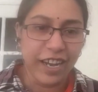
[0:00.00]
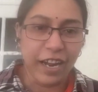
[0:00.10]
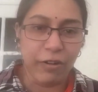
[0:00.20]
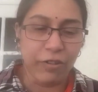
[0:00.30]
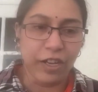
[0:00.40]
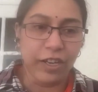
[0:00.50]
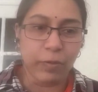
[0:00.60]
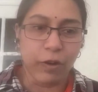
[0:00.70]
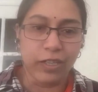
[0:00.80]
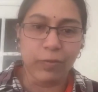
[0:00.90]
I don't think it's
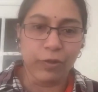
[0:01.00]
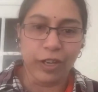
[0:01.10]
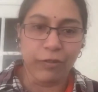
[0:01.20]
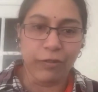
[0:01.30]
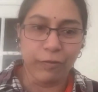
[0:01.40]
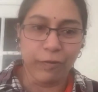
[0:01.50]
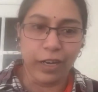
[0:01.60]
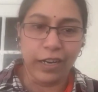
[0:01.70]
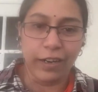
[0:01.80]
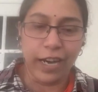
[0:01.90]
possible to give
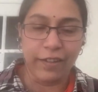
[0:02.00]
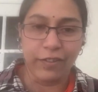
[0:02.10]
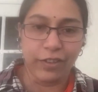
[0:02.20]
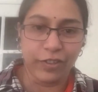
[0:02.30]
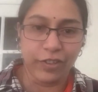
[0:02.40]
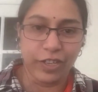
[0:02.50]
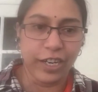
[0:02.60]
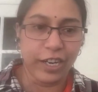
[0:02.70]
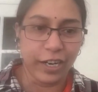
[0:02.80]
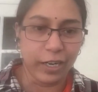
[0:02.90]
answers in
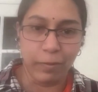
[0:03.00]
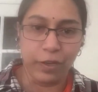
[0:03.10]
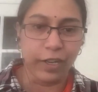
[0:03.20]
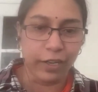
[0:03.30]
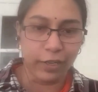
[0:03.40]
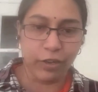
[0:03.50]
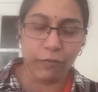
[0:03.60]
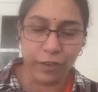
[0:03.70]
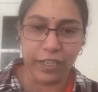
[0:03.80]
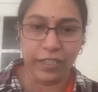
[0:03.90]
a typical
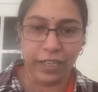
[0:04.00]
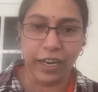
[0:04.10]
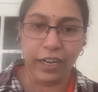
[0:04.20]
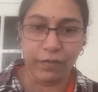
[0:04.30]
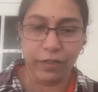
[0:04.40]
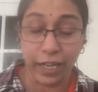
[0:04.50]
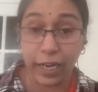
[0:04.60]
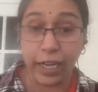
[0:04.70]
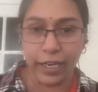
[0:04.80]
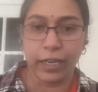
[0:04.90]
software testing kind of
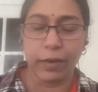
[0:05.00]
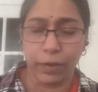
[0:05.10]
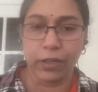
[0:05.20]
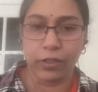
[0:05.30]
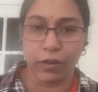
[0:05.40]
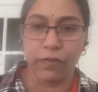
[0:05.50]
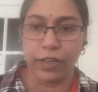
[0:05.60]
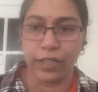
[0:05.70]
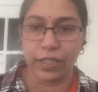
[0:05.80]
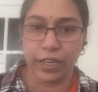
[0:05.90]
like in a typical software
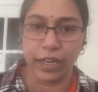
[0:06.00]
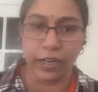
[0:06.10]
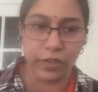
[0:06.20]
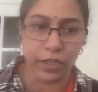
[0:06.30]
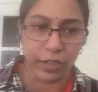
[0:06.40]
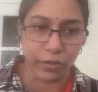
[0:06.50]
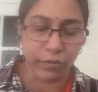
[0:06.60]
testing kind of scenario.